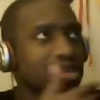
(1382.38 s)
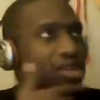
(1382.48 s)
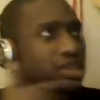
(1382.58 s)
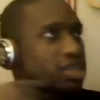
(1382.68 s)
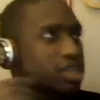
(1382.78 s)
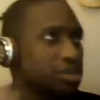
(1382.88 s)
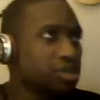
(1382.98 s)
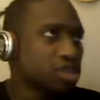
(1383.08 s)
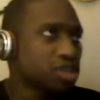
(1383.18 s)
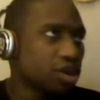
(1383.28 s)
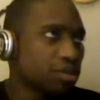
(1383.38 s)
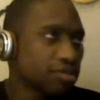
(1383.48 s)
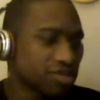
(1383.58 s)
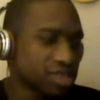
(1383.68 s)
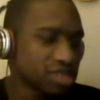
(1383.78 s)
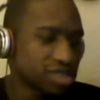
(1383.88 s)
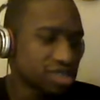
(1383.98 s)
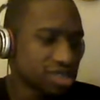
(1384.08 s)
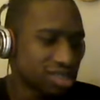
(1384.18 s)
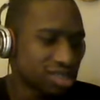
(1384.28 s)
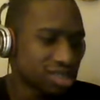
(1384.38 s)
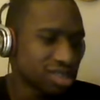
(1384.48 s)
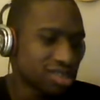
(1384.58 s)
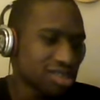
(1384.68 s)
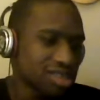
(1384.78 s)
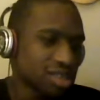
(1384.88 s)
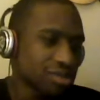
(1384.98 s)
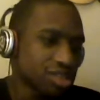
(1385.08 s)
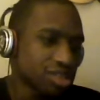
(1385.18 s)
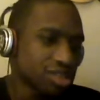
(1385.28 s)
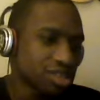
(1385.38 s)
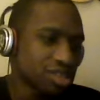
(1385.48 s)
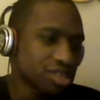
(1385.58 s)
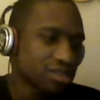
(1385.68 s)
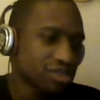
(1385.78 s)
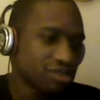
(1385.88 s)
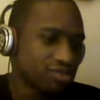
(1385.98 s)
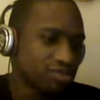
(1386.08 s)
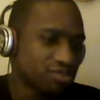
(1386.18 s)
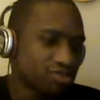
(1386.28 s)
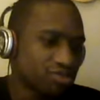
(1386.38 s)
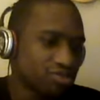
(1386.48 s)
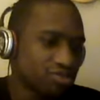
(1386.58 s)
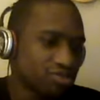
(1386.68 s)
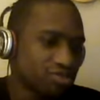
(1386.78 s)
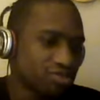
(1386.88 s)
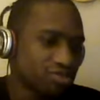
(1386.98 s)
he keeps some of the stuff he I